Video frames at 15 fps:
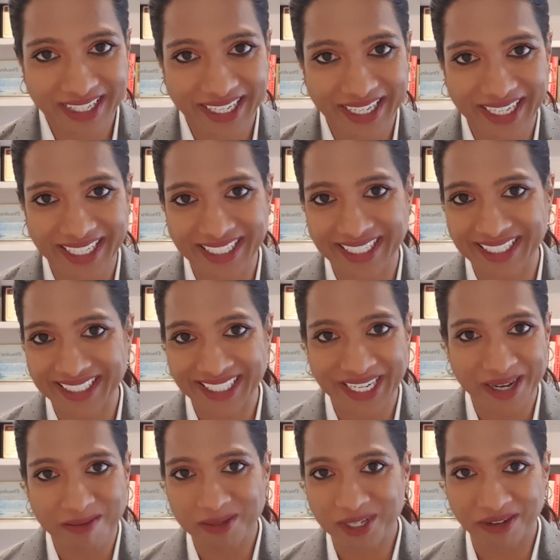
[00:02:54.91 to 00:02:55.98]
in
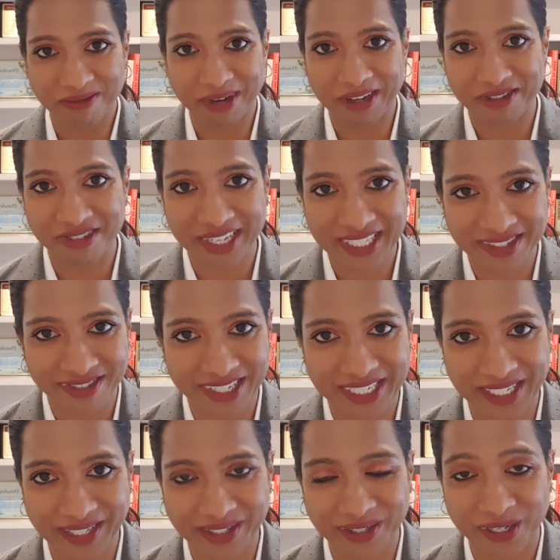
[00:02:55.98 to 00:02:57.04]
terms of my first video,